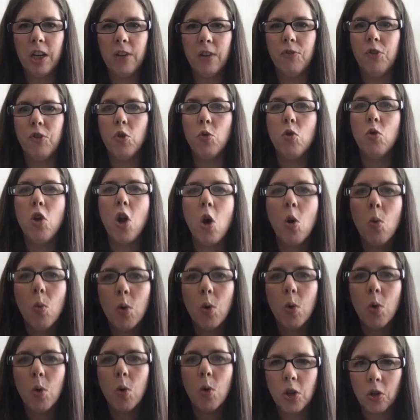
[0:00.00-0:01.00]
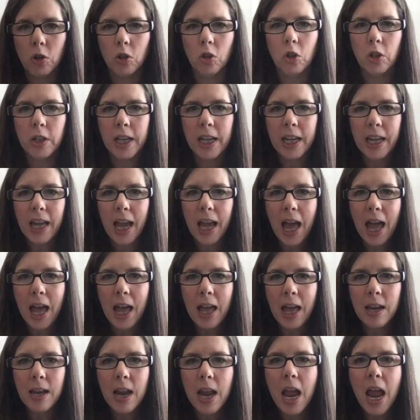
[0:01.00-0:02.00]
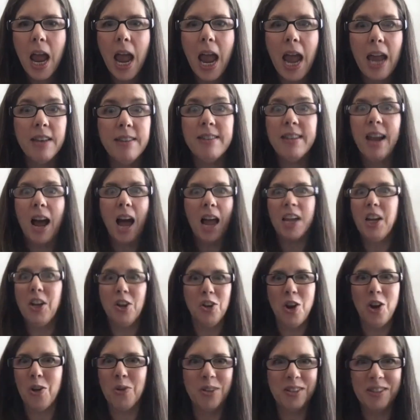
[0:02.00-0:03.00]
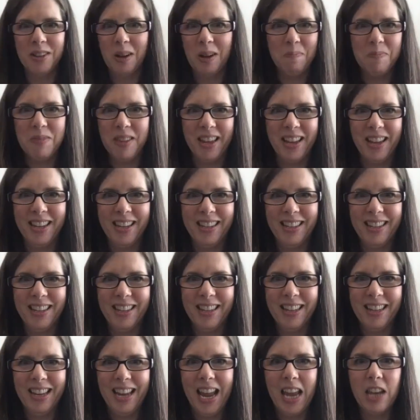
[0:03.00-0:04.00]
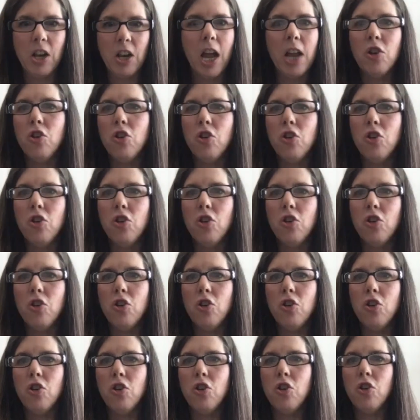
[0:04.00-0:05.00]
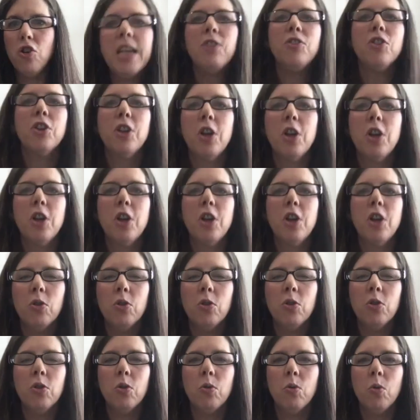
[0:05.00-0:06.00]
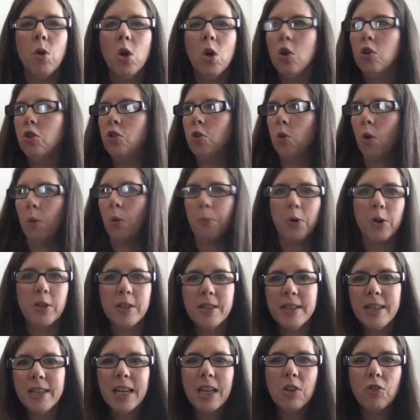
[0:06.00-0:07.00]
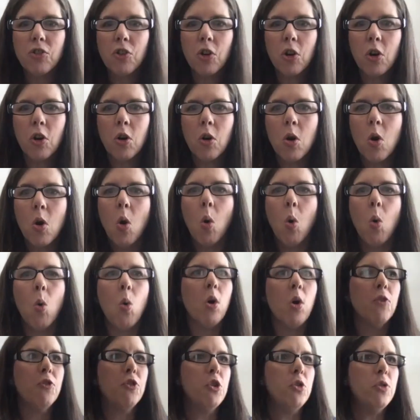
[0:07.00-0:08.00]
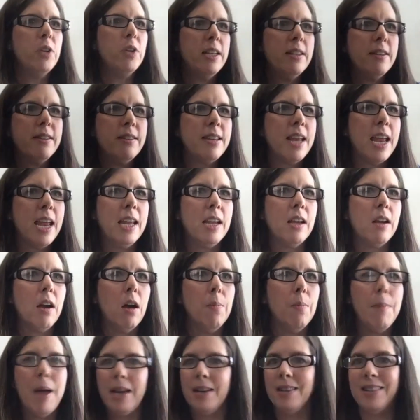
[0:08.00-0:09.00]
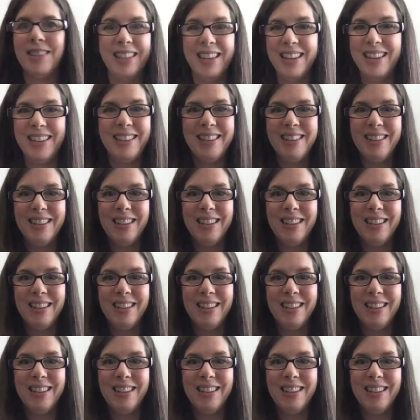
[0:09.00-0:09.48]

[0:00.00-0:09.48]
if you know what you're looking at and diagnose something. And know if you need to go to do a procedure or if you need to take a medicine.